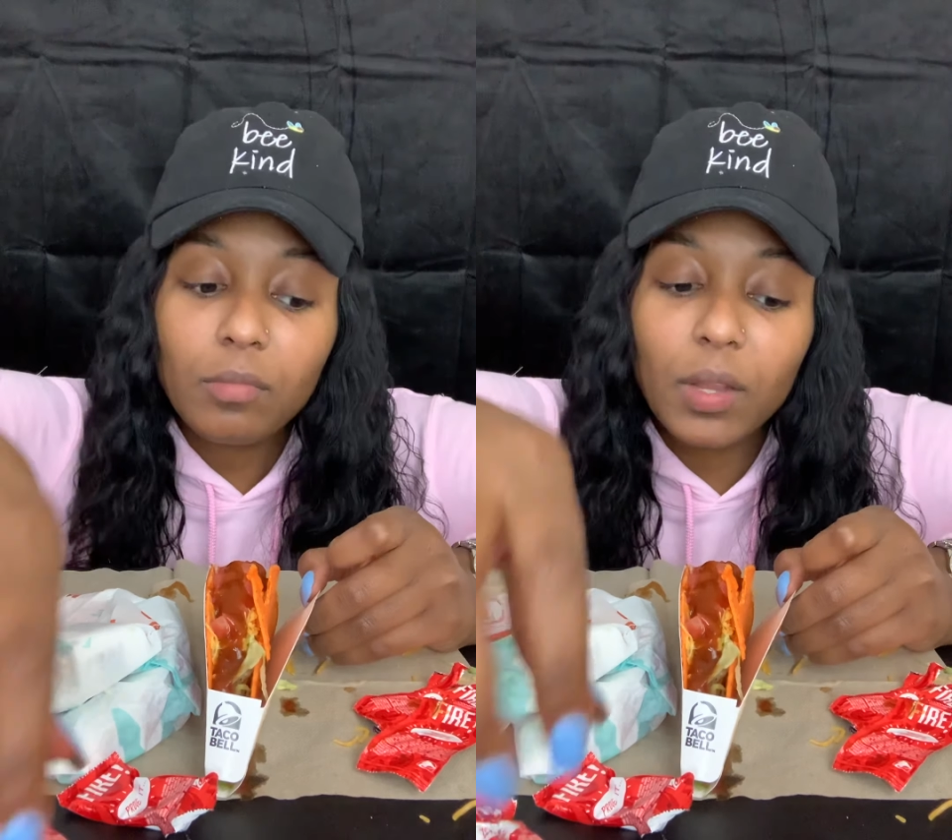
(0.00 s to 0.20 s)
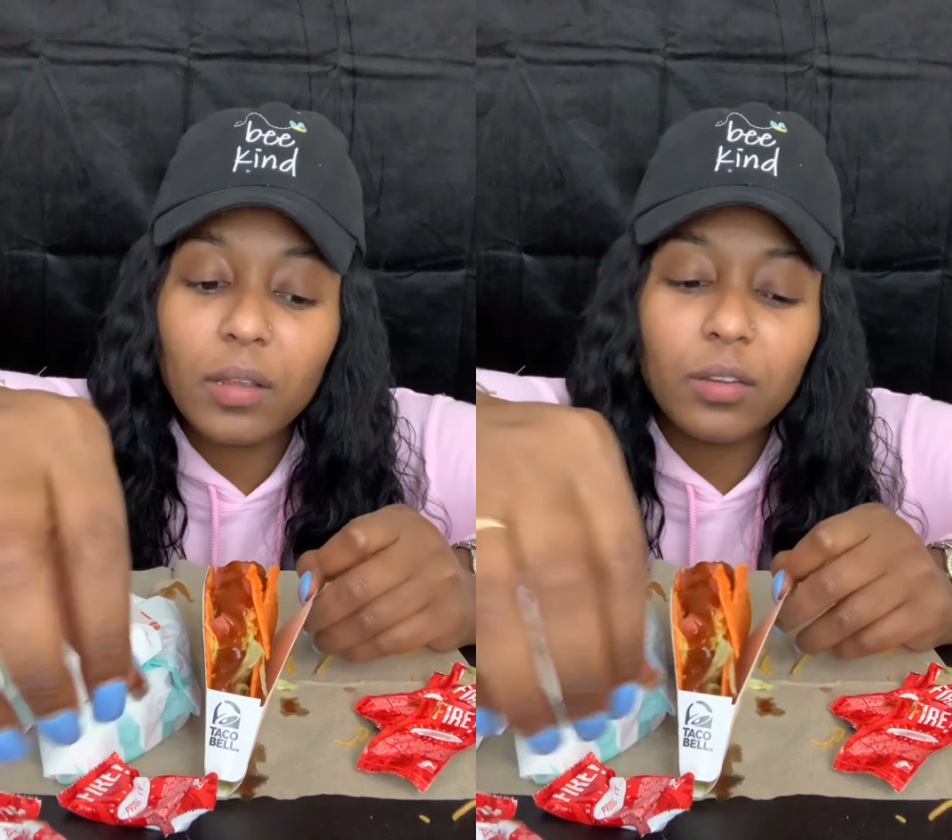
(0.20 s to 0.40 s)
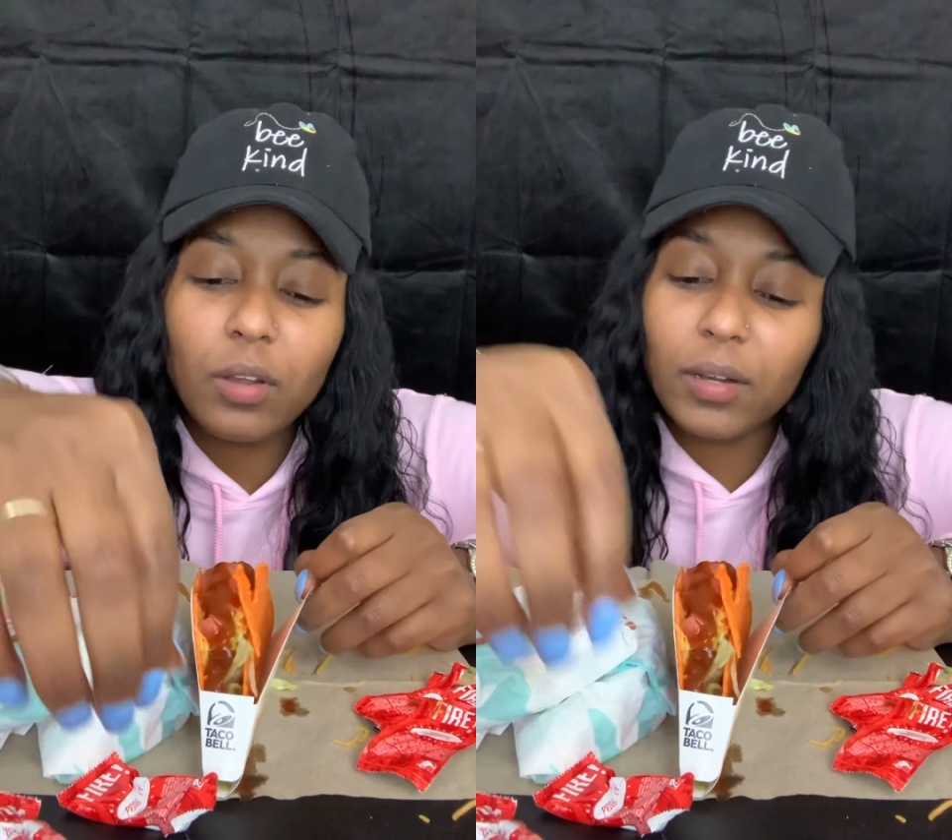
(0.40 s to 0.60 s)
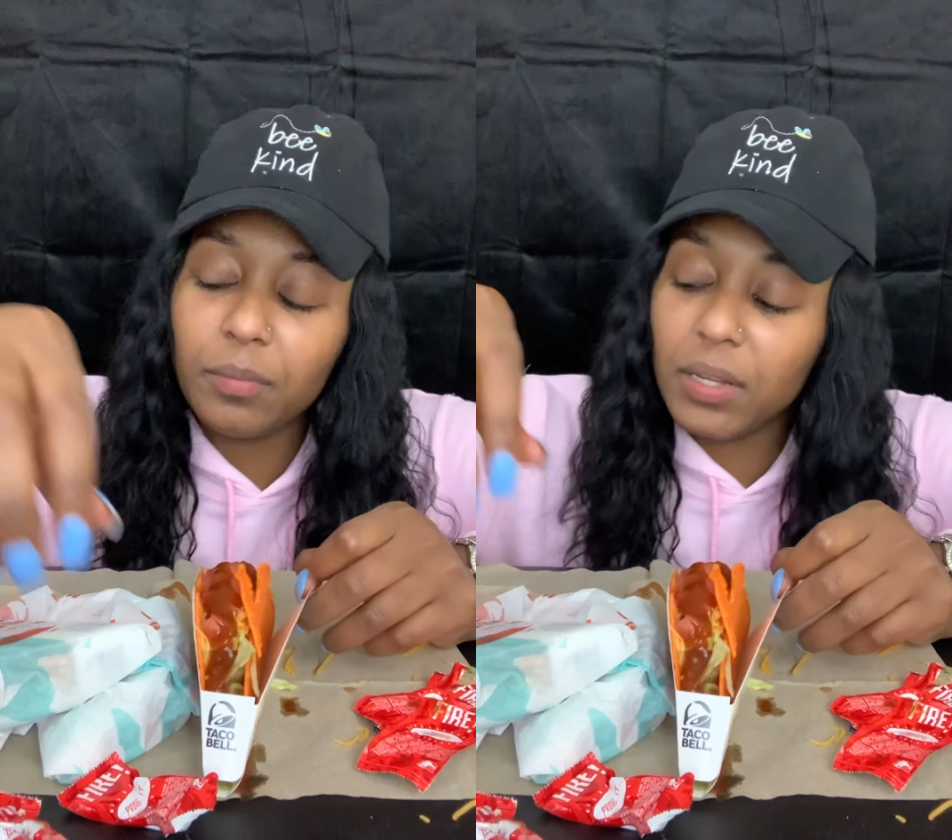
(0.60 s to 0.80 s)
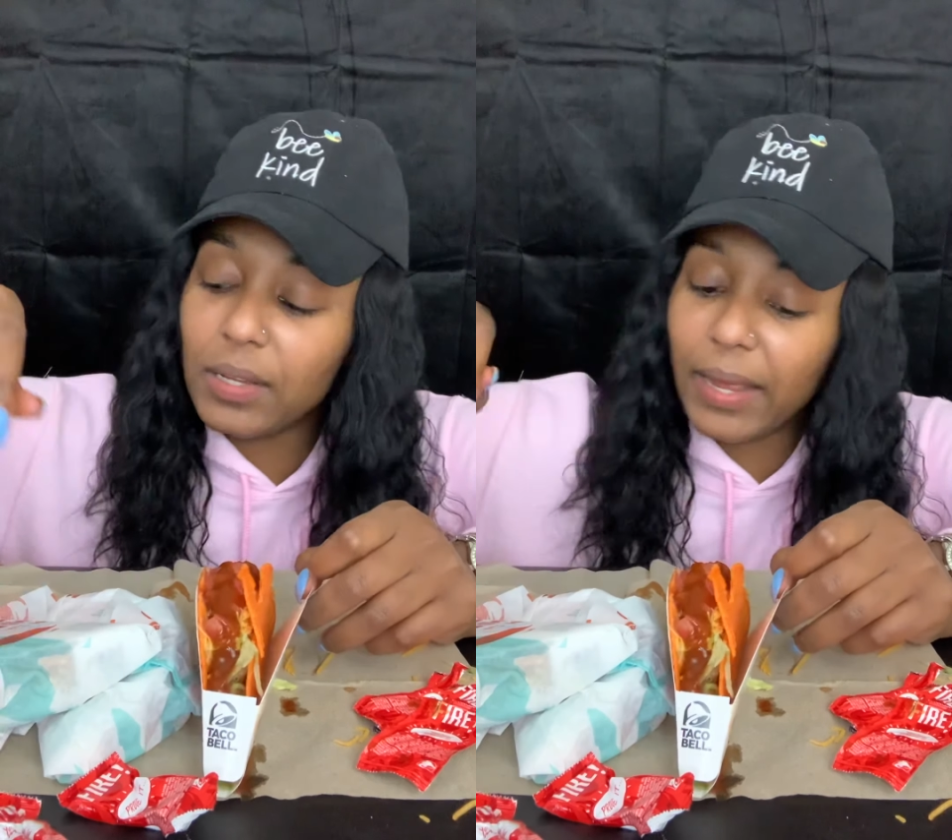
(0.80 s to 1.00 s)
You know what I
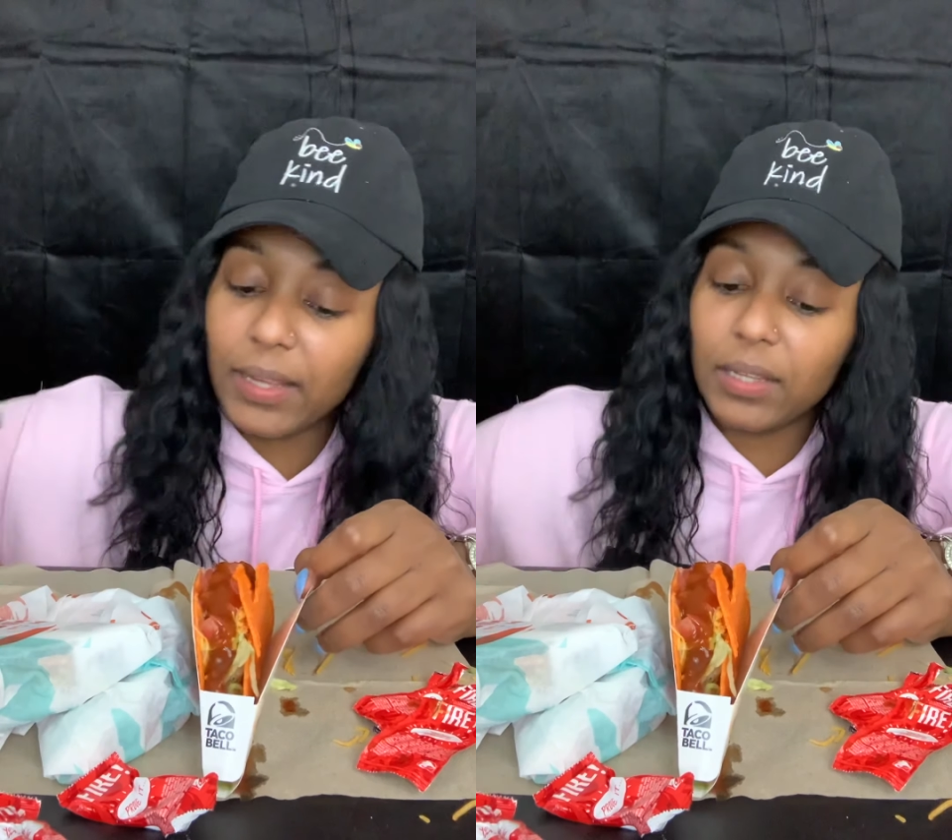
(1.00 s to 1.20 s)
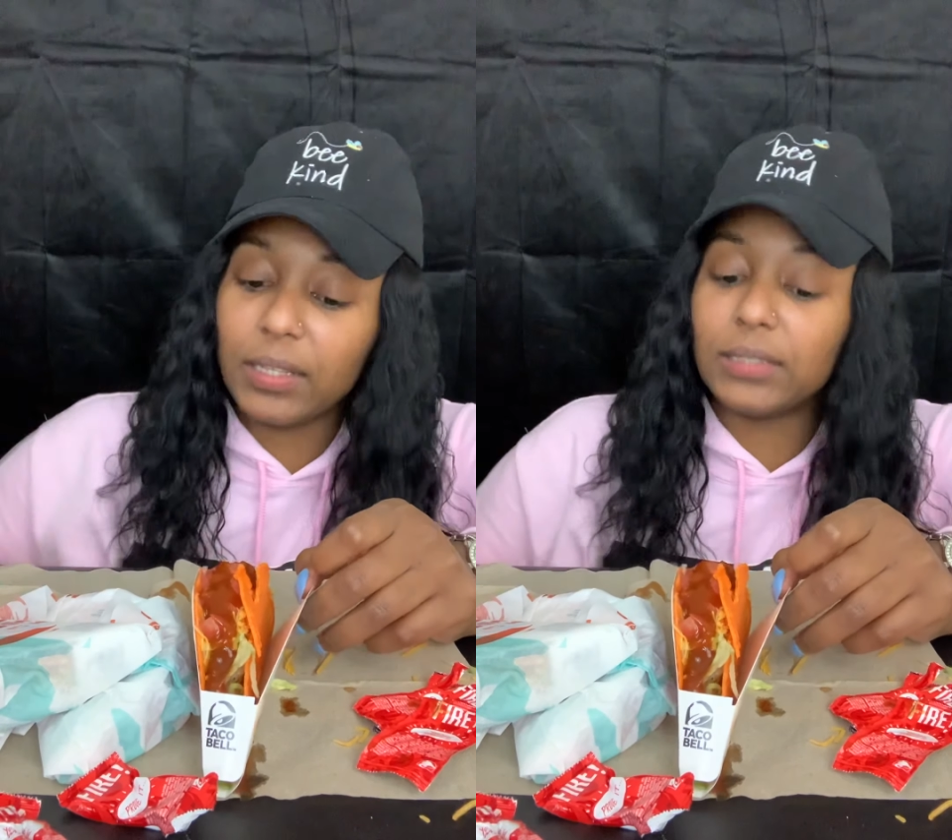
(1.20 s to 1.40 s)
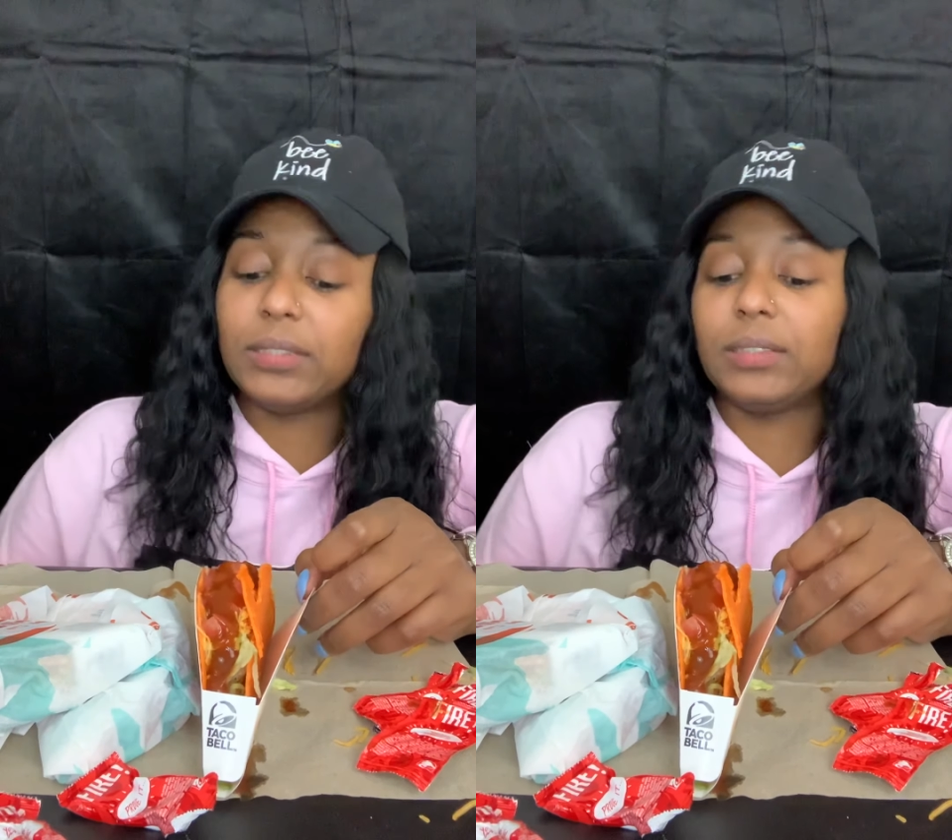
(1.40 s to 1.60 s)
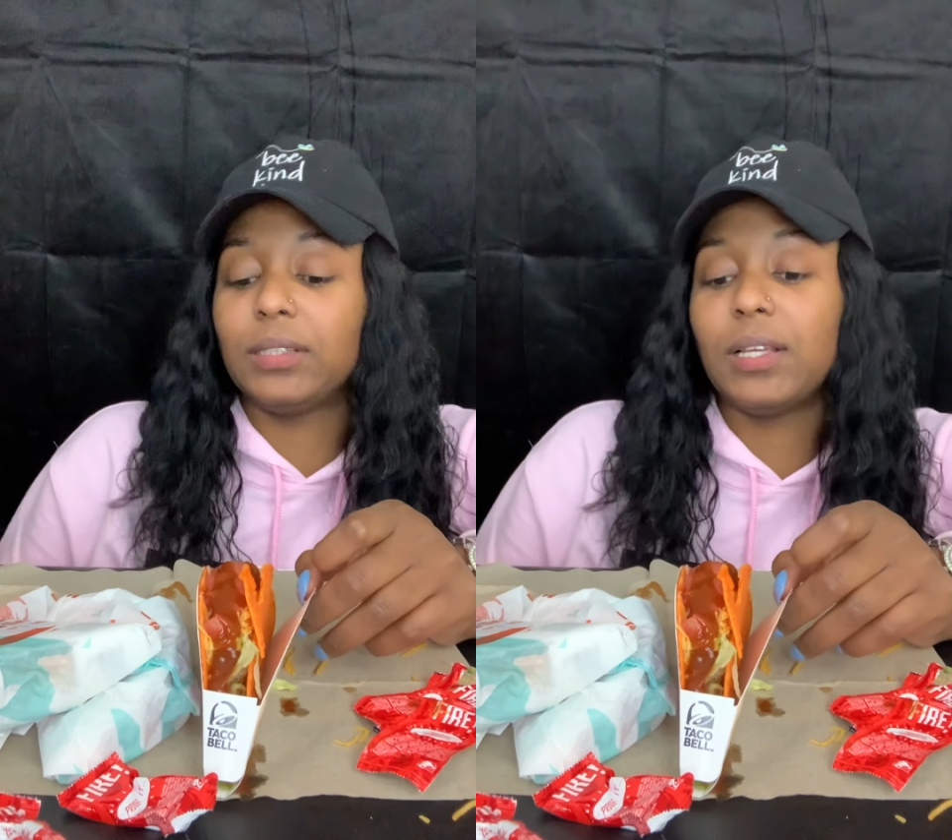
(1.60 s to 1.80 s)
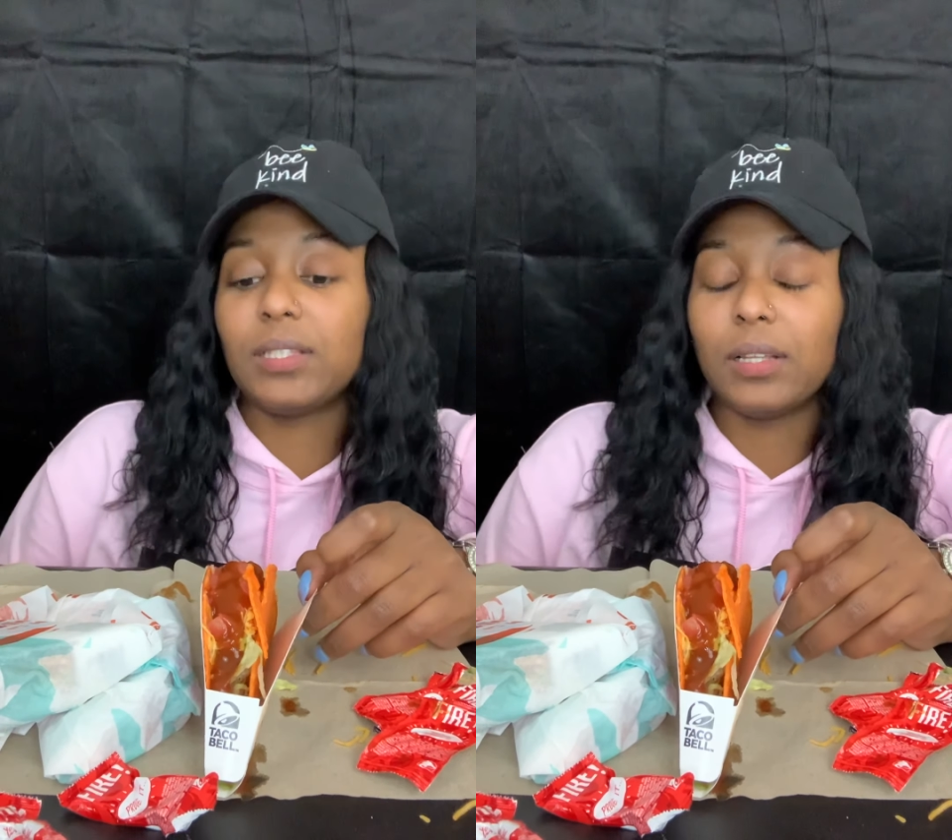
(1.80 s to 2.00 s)
mean? Like,
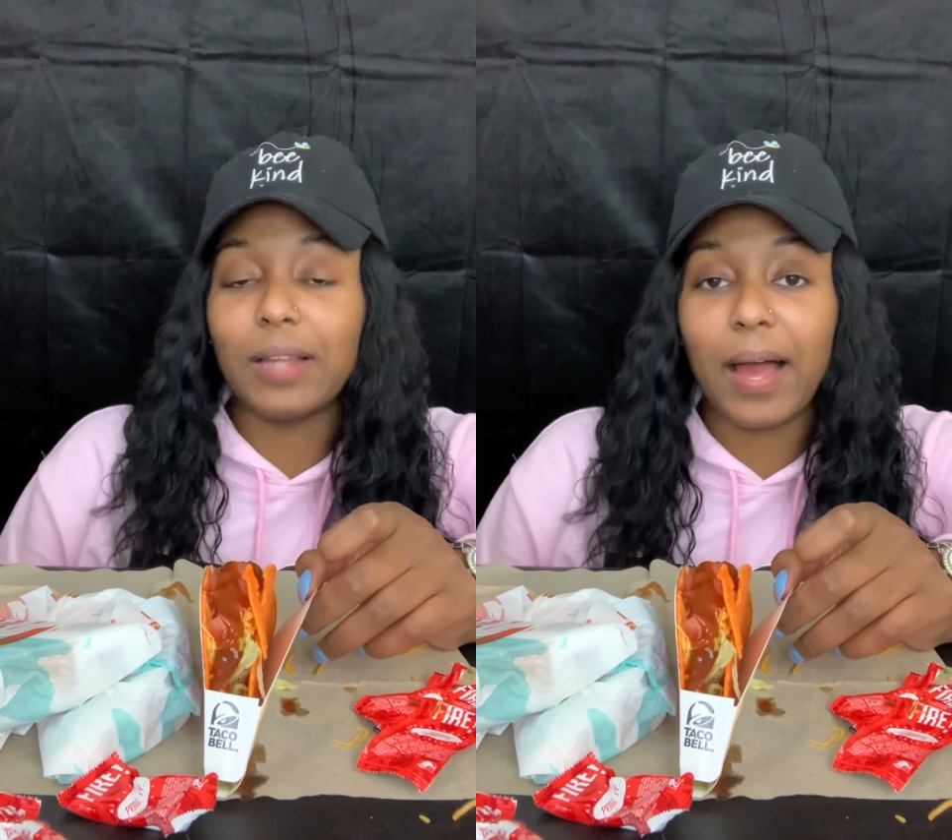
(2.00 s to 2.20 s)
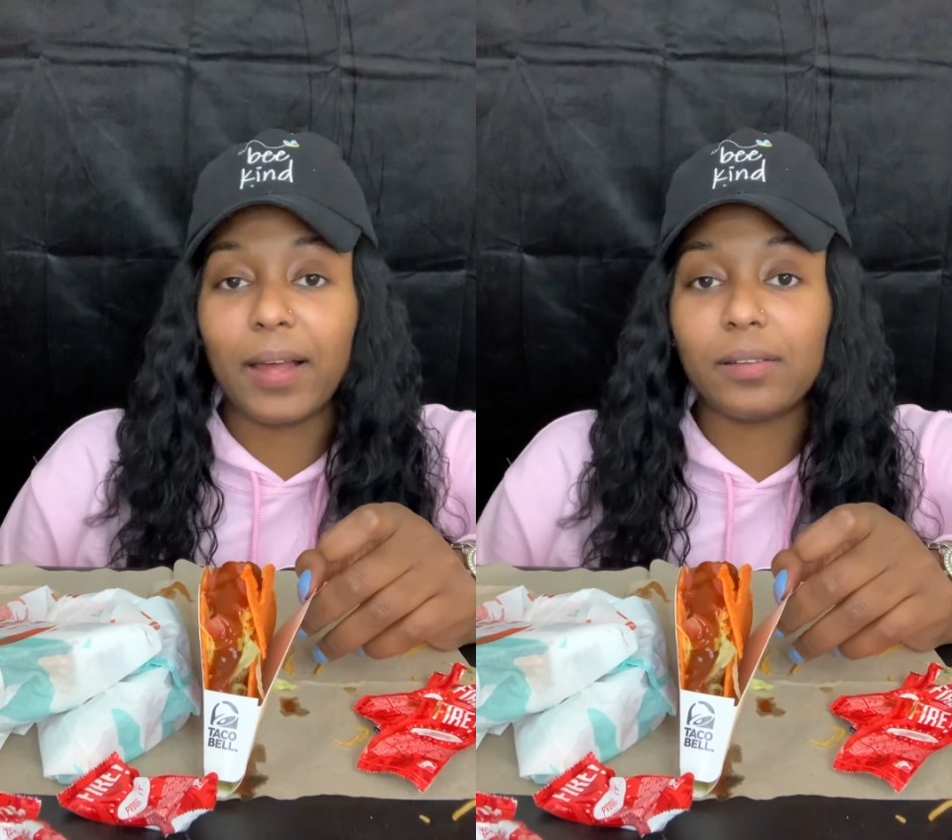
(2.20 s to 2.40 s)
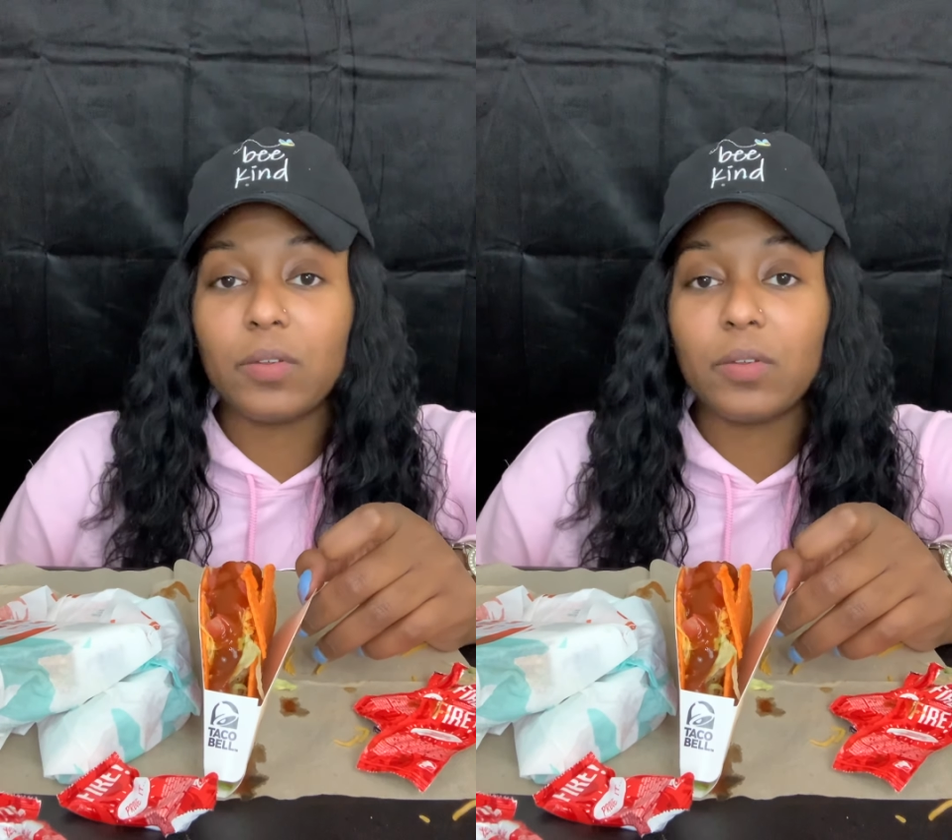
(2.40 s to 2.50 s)
it's a lot